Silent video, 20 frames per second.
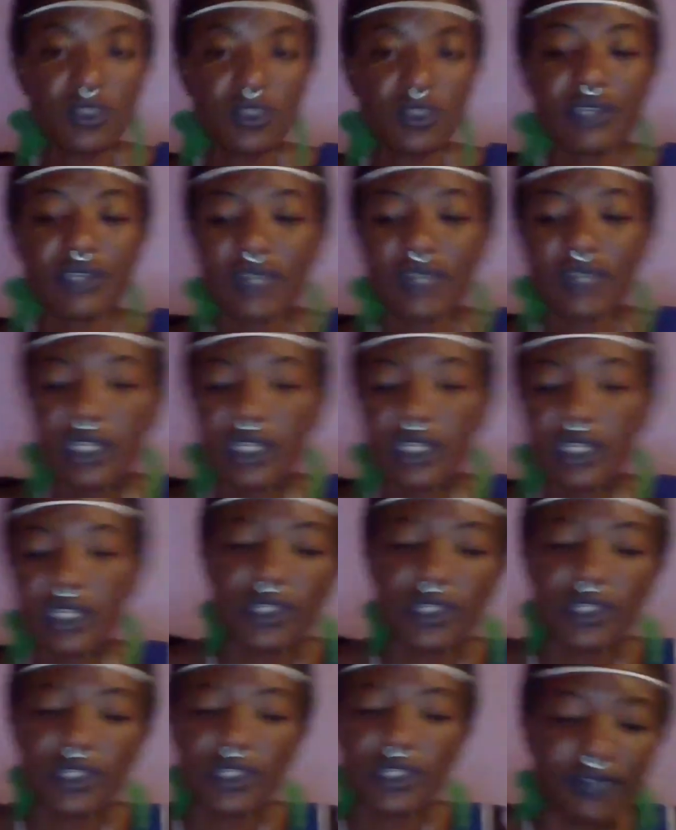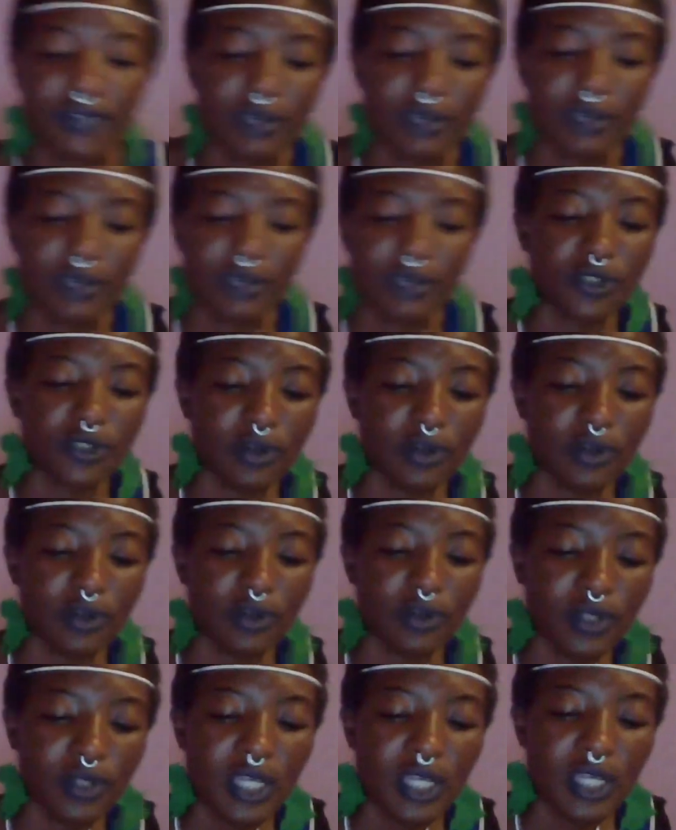But you're definitely going to have double the
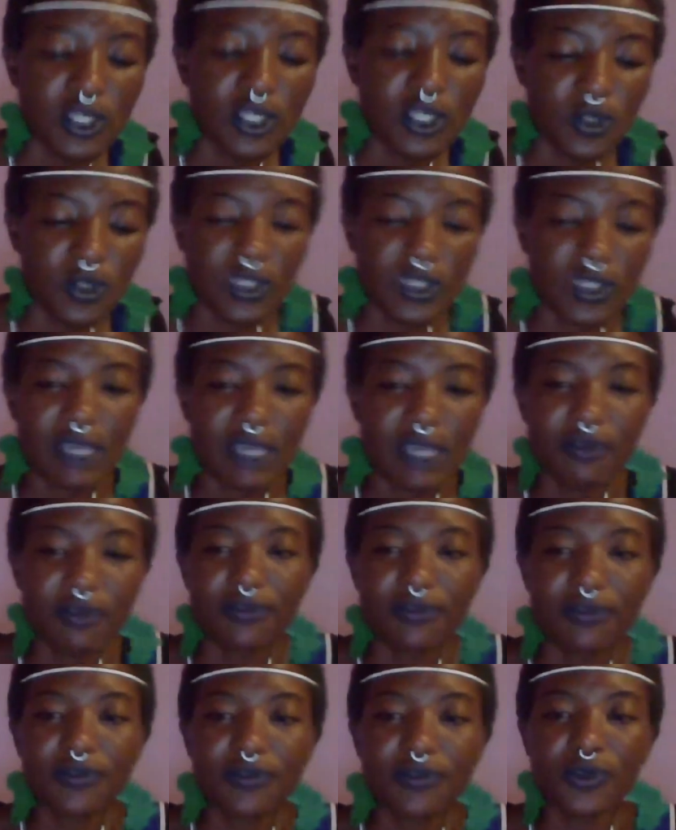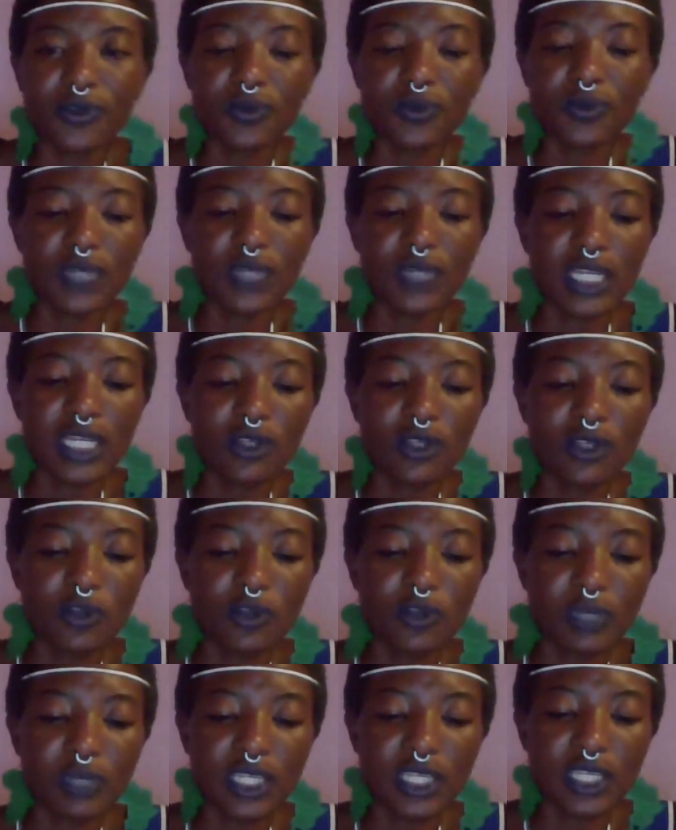trouble. So some of you,
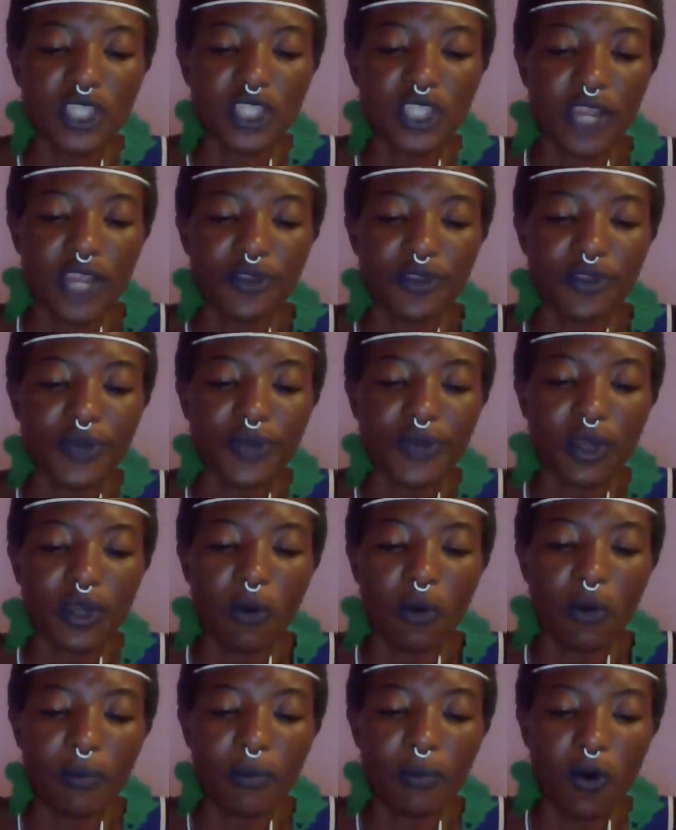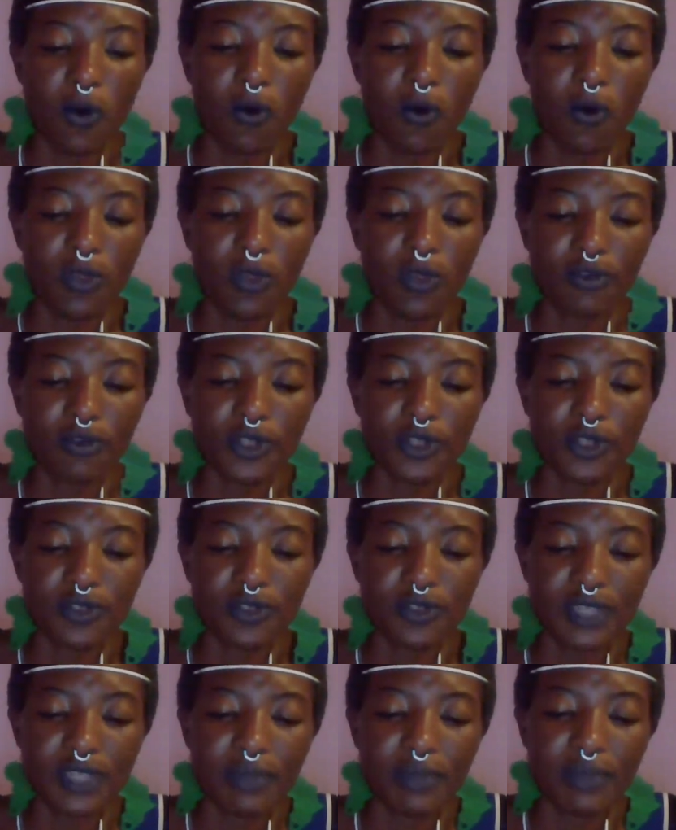it could be January or the
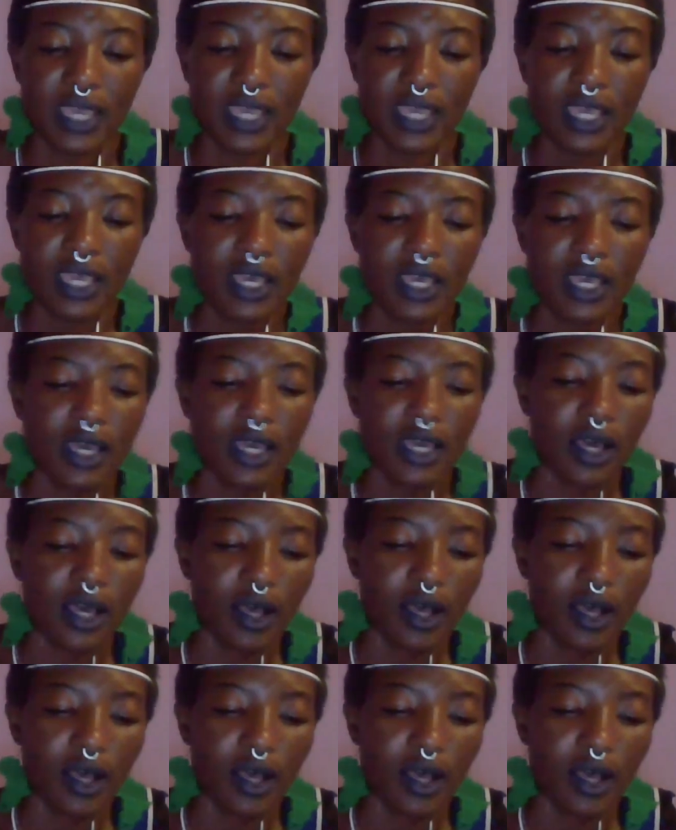first of something.